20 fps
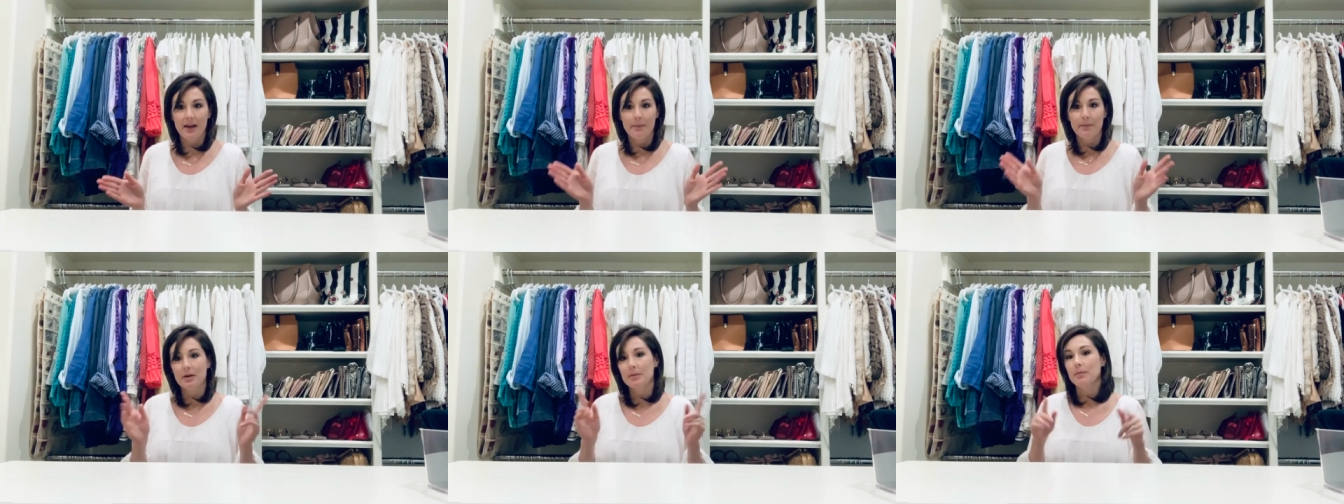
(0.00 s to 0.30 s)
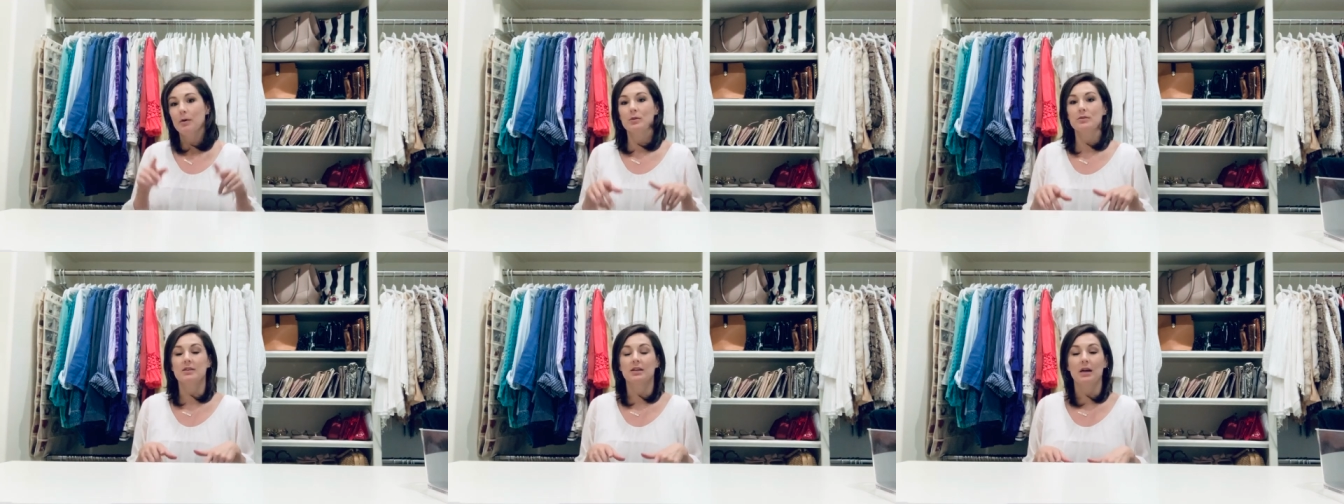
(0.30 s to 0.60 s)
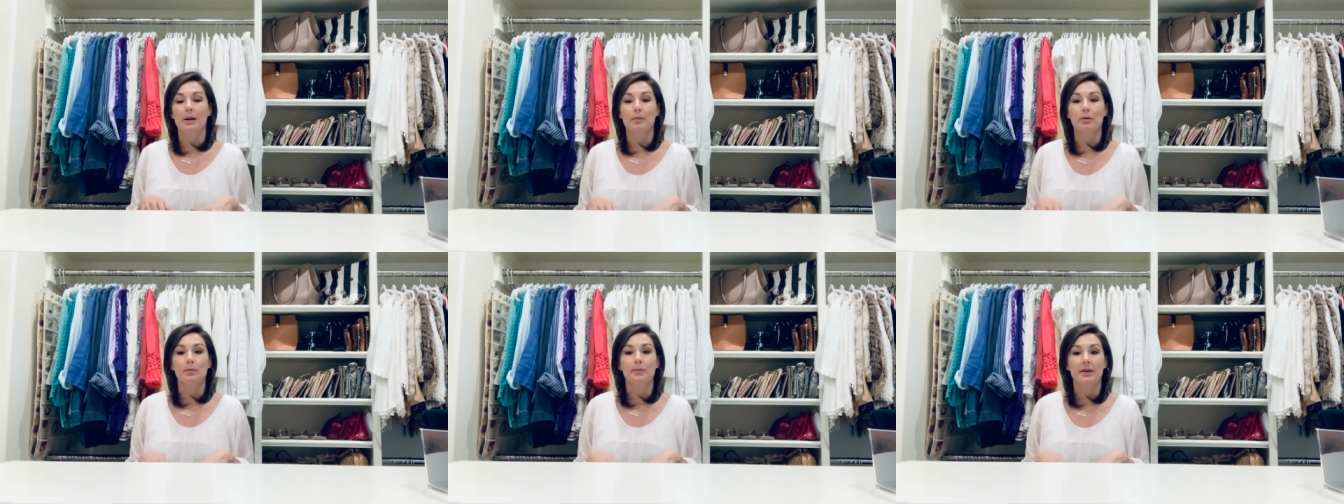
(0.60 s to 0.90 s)
I'm going to post a
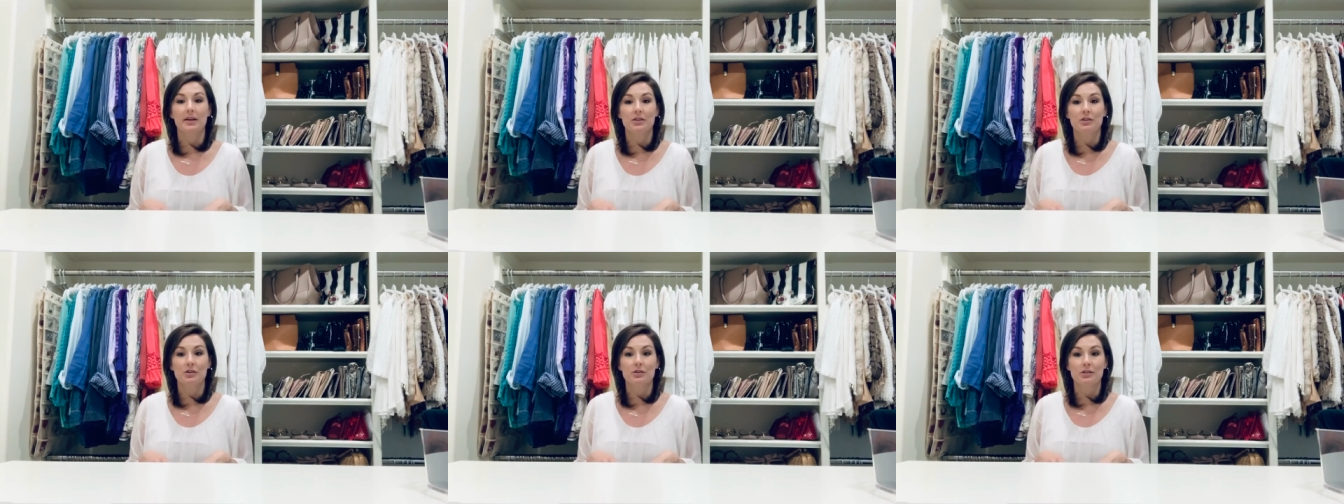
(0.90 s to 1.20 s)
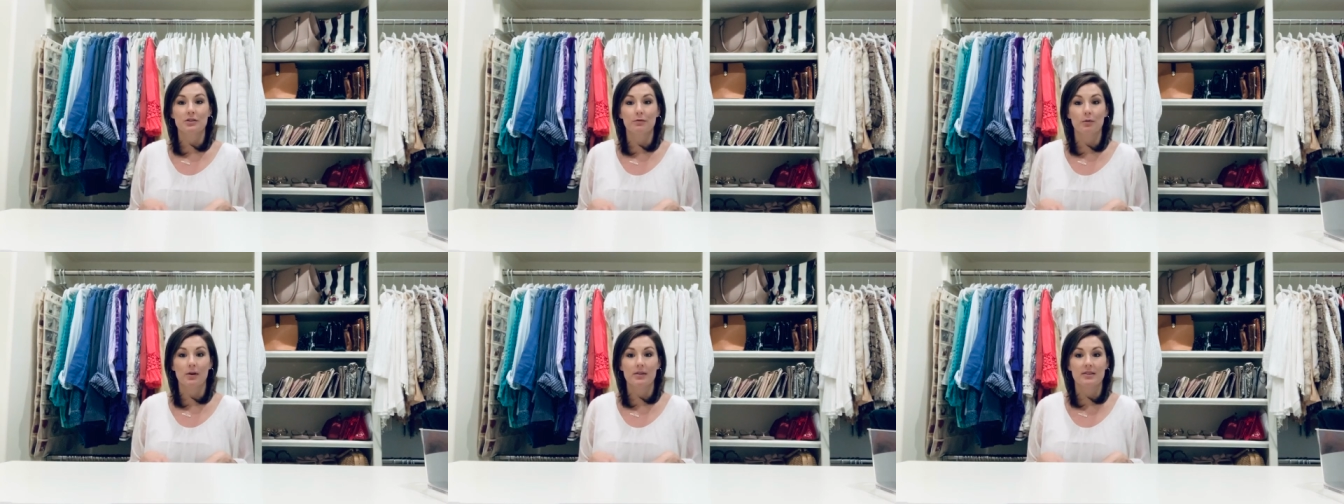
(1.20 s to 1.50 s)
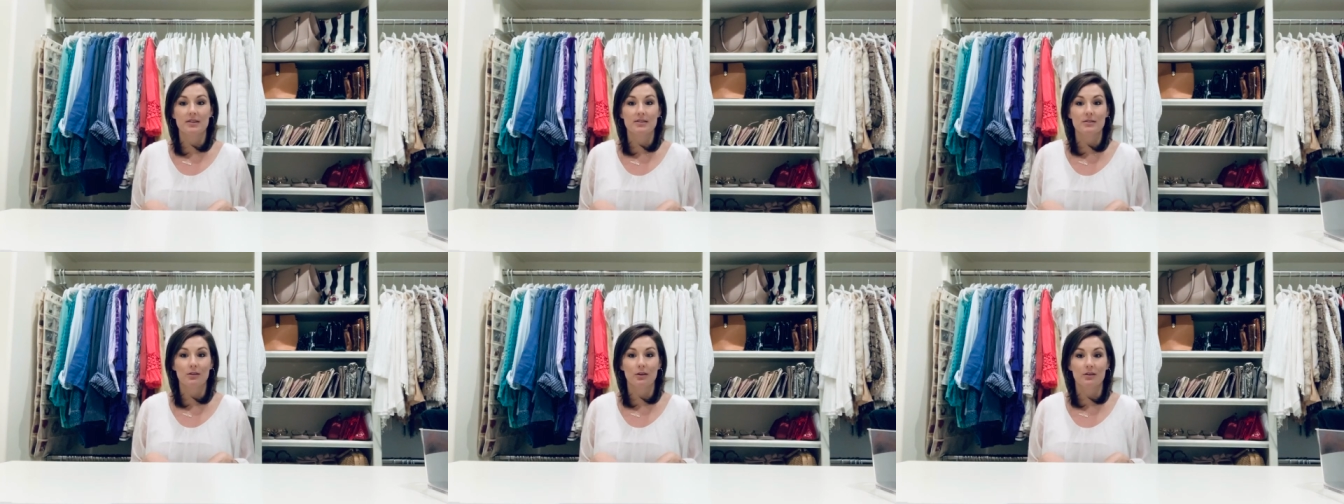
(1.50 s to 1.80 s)
couple pictures of what
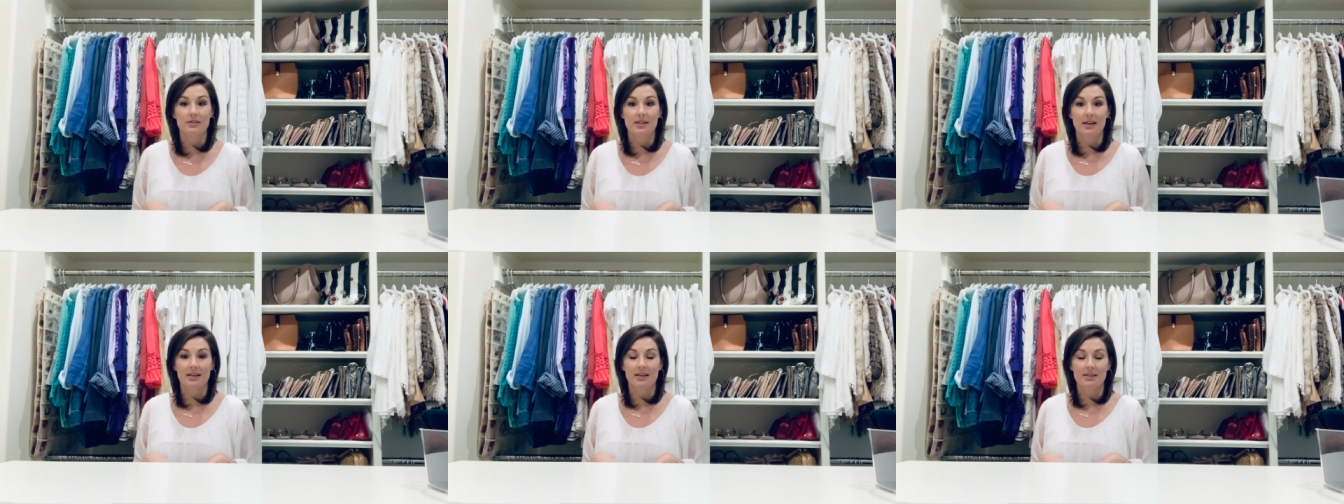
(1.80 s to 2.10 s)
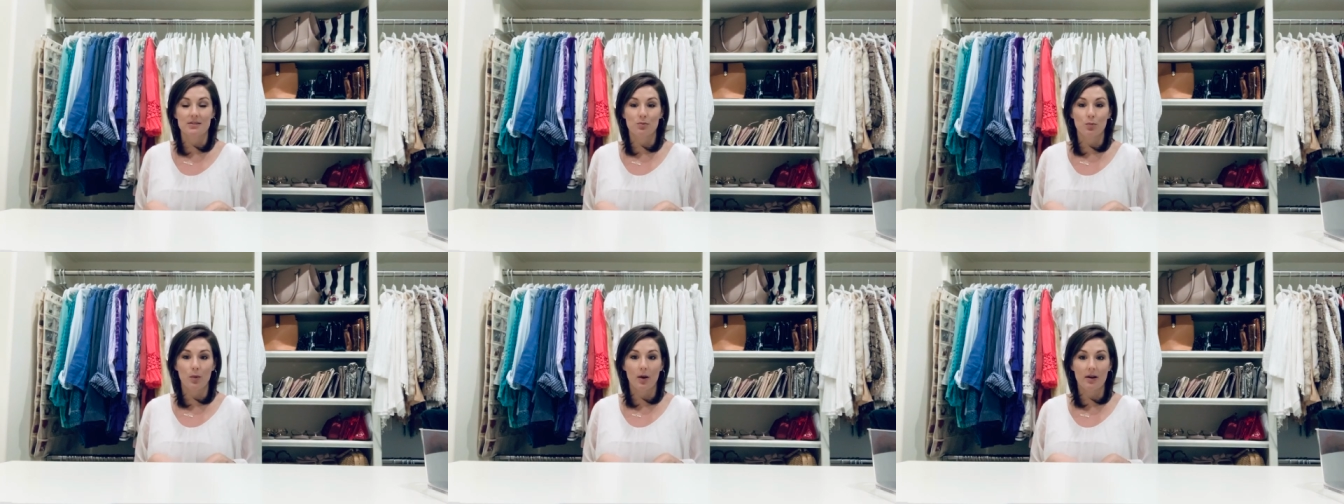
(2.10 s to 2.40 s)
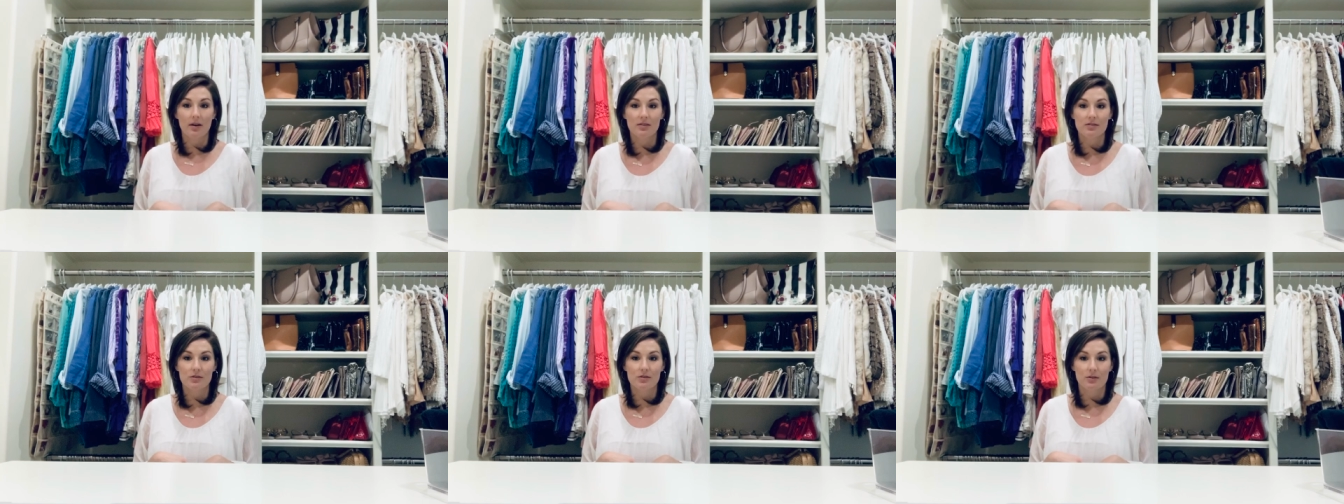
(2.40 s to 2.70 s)
this looks like as
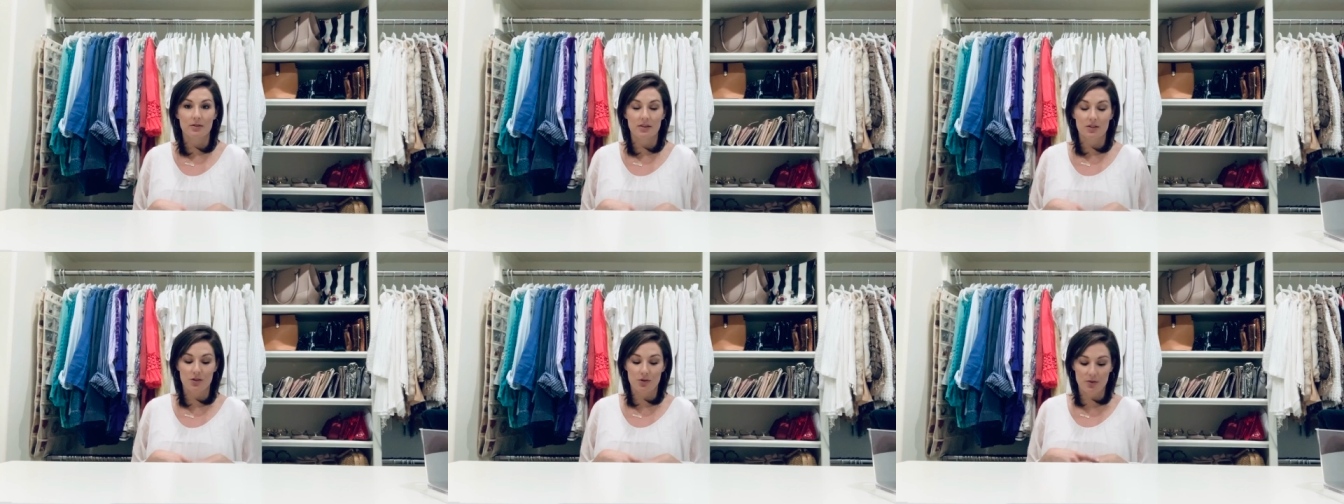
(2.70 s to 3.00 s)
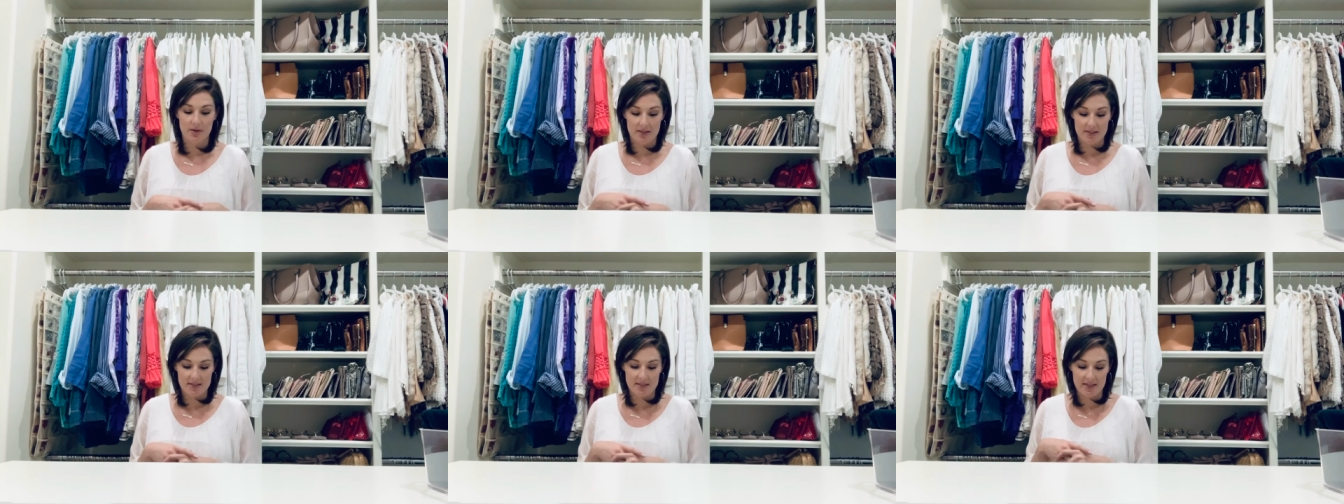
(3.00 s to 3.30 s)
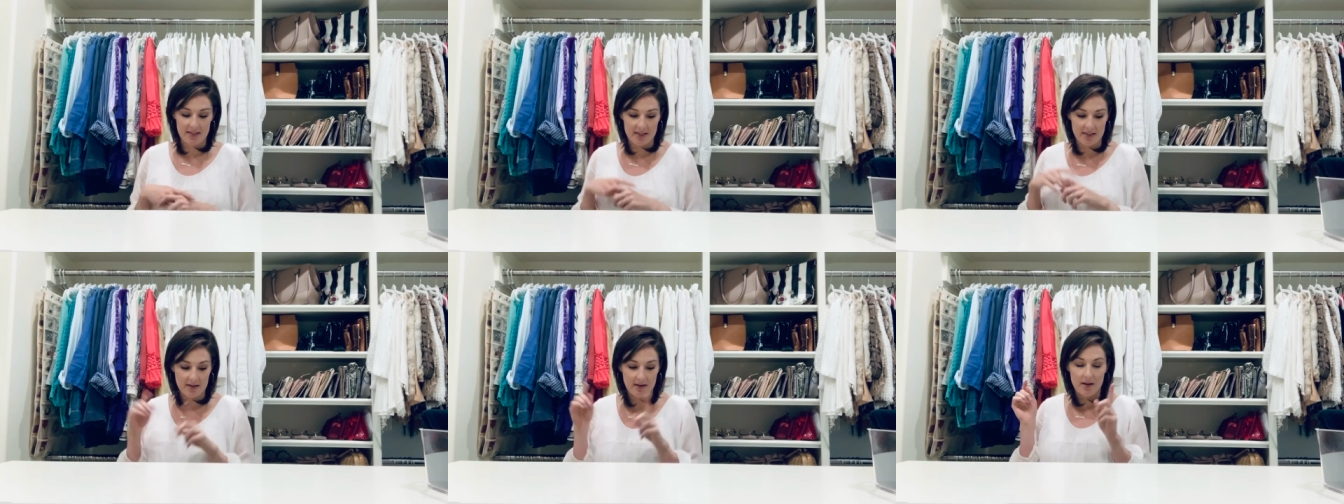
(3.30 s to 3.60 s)
well so that you can
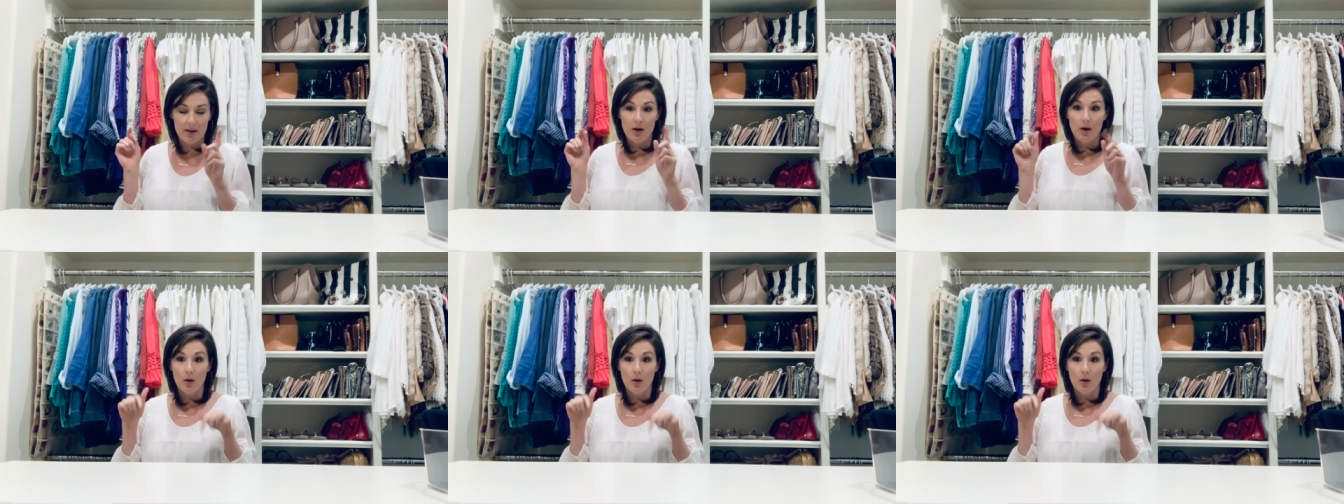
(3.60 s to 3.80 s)
see